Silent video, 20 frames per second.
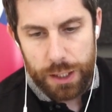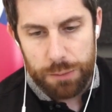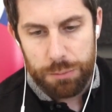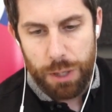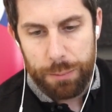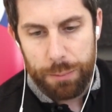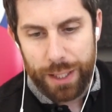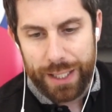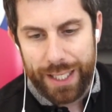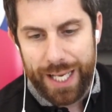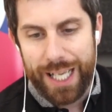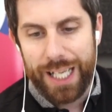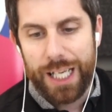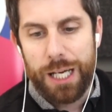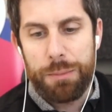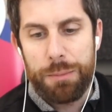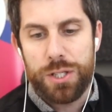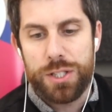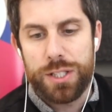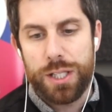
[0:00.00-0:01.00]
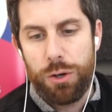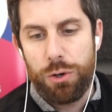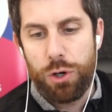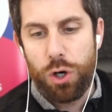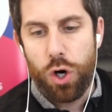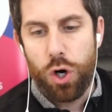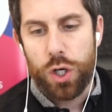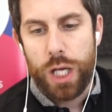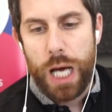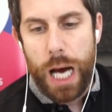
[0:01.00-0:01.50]
But my income has now
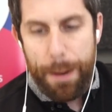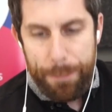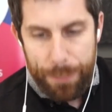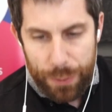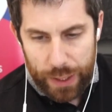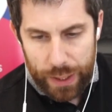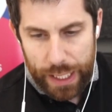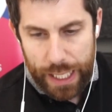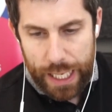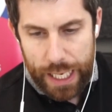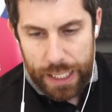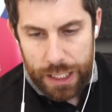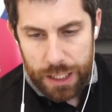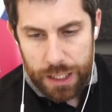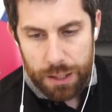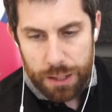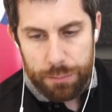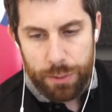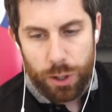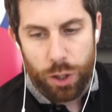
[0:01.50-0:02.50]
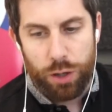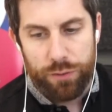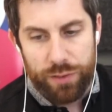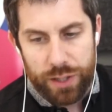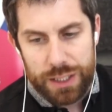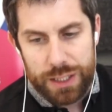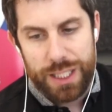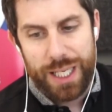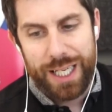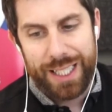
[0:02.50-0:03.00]
gone up again, but
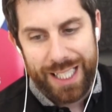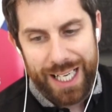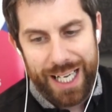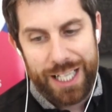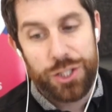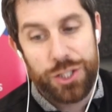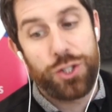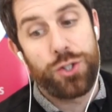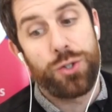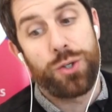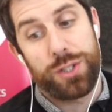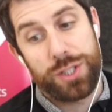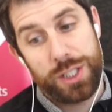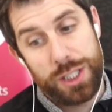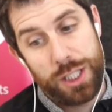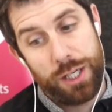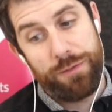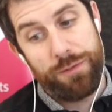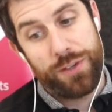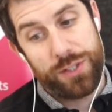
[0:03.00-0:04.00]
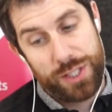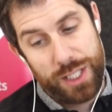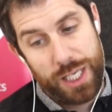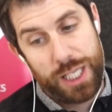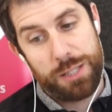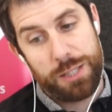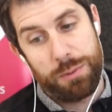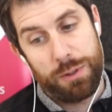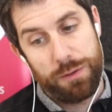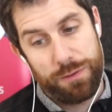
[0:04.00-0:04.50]
obviously I can't show a
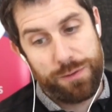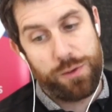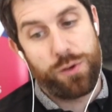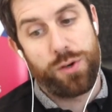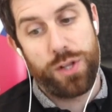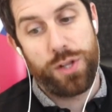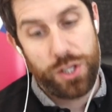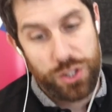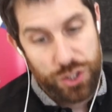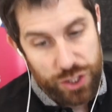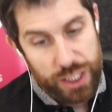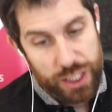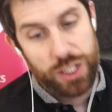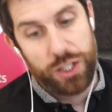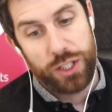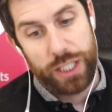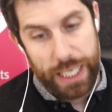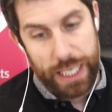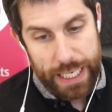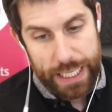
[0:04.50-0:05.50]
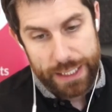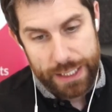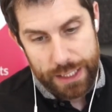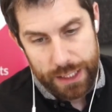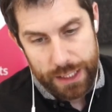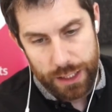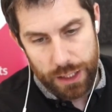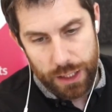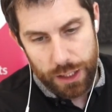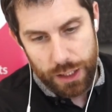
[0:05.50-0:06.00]
self-assessment for this year
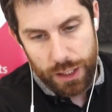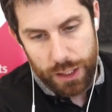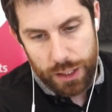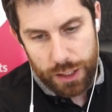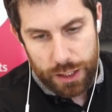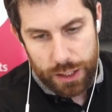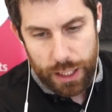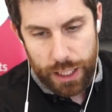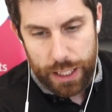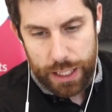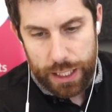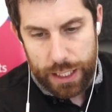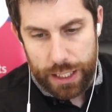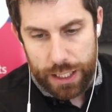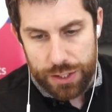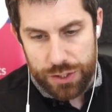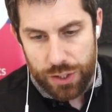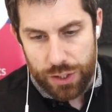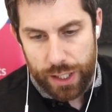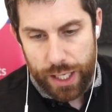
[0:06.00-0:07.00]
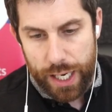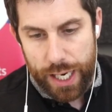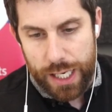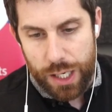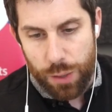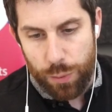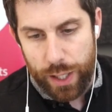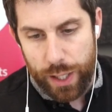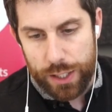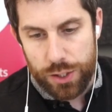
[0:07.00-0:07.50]
yet. Is there
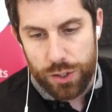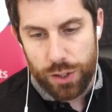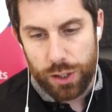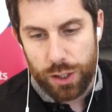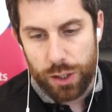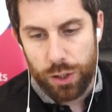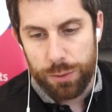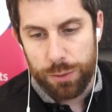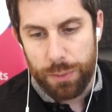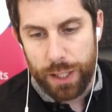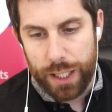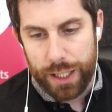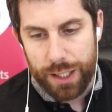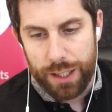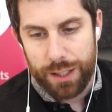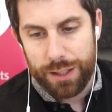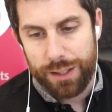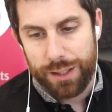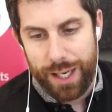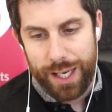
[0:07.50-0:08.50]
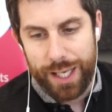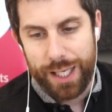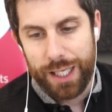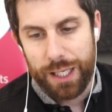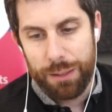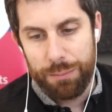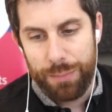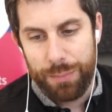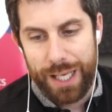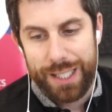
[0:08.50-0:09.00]
any way to include my current
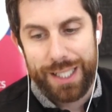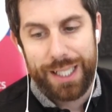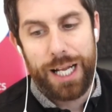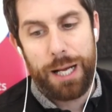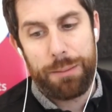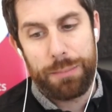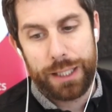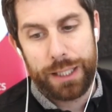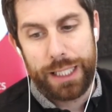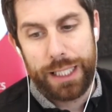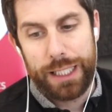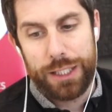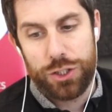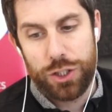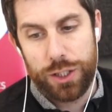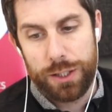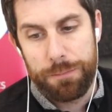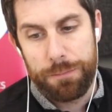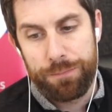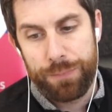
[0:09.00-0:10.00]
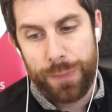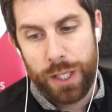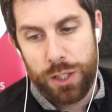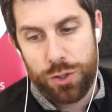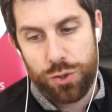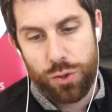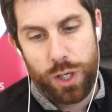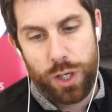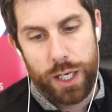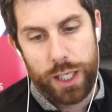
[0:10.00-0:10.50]
income in an application
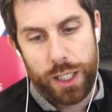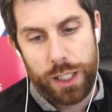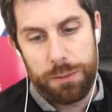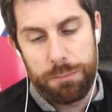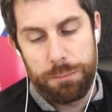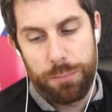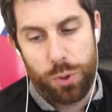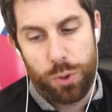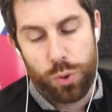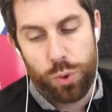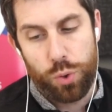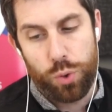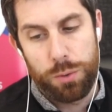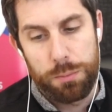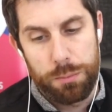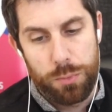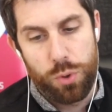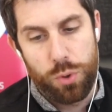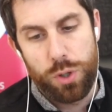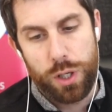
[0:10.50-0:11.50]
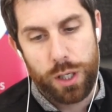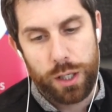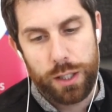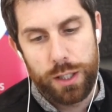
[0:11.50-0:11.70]
so I can borrow more?